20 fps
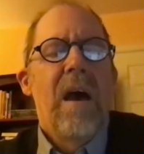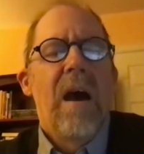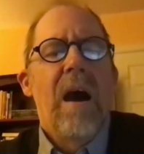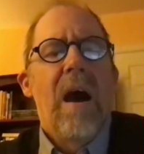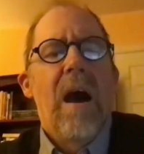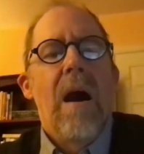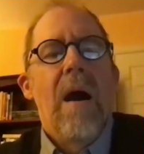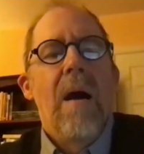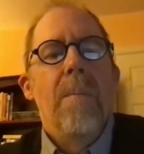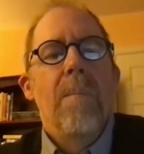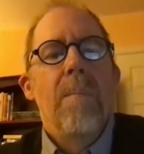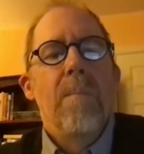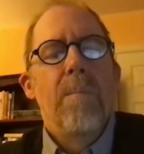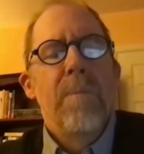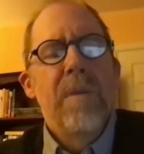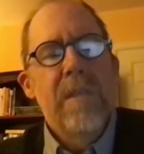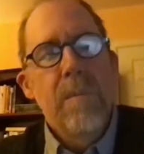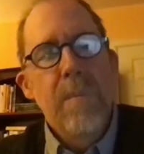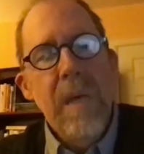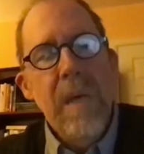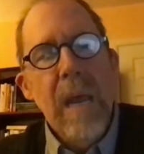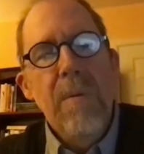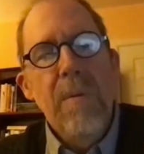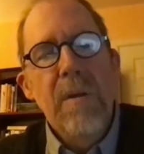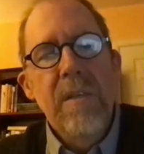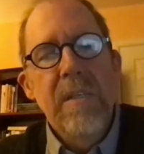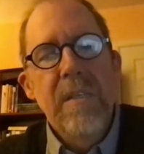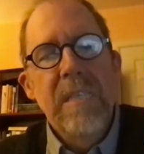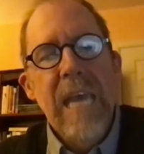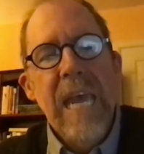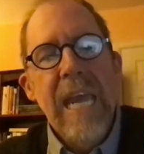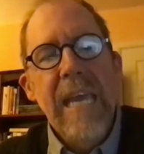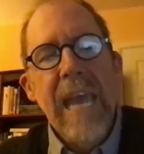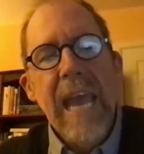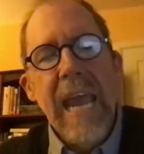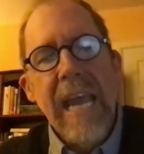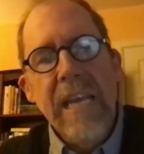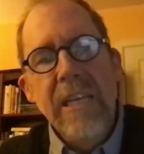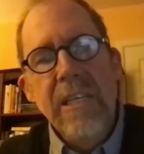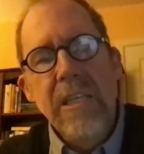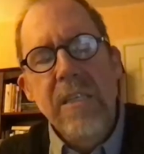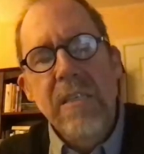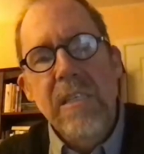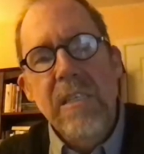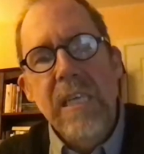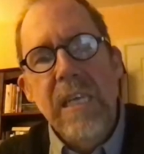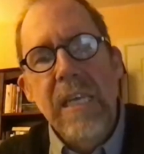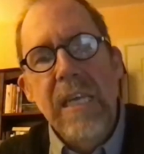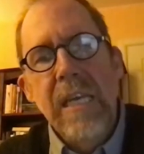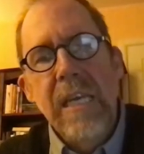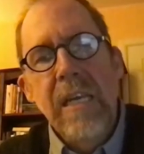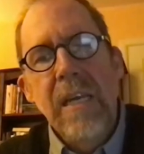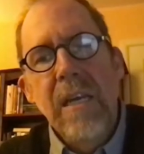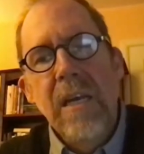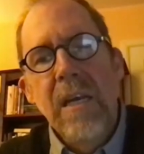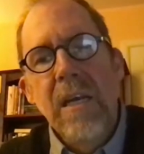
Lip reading: to be able to take agency